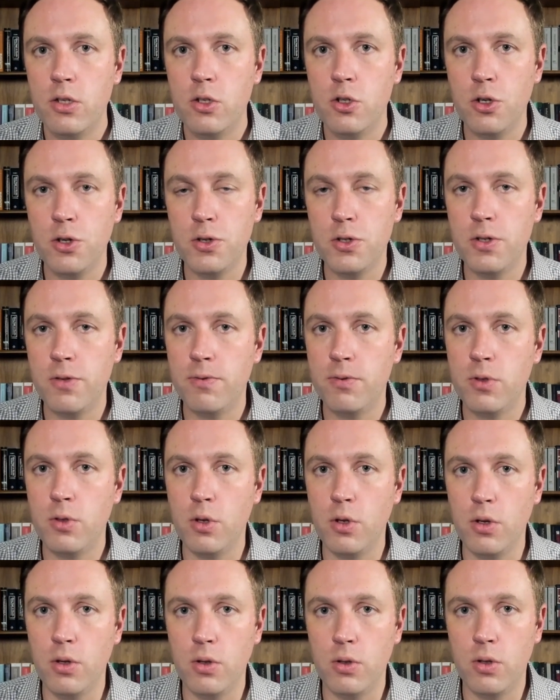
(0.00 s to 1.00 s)
choose
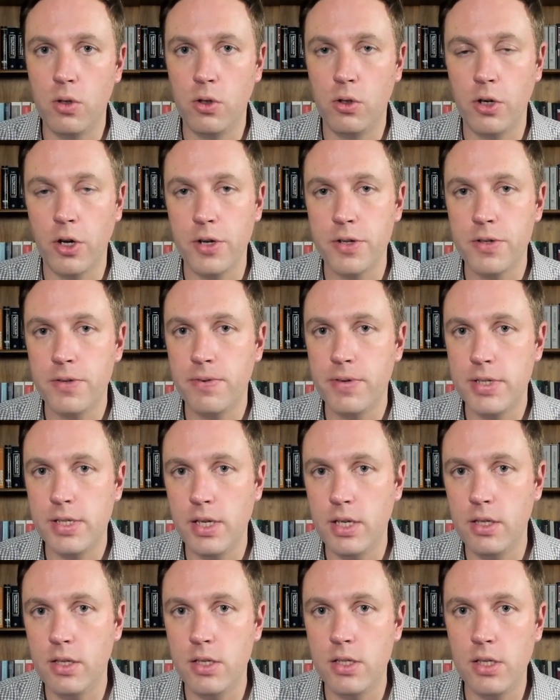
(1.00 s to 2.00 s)
to transfer
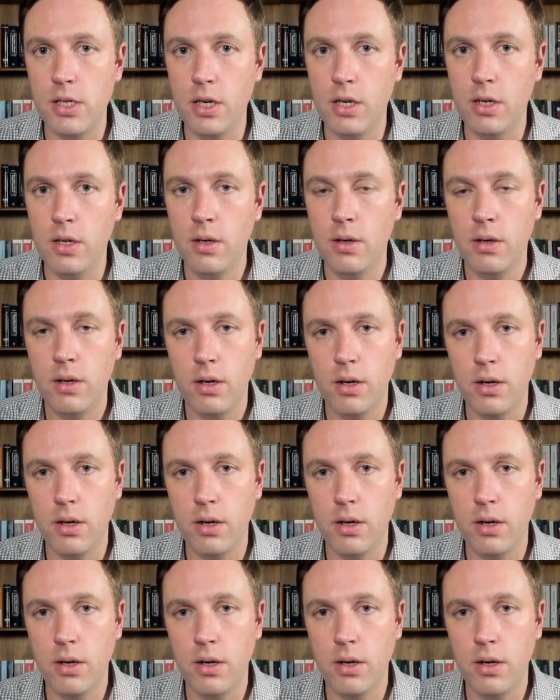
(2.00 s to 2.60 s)
CTC